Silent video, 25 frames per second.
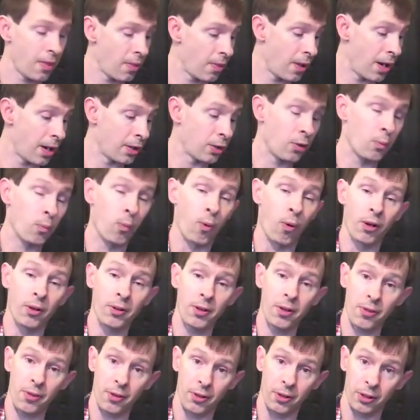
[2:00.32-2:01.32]
Then I go
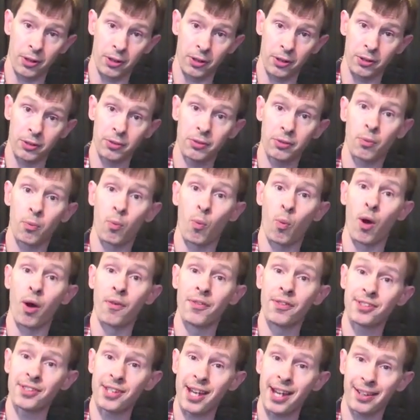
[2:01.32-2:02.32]
one third,
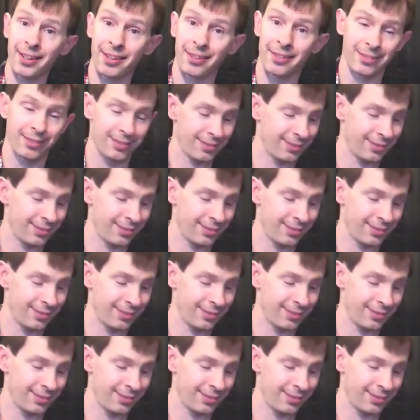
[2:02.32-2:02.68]
1 second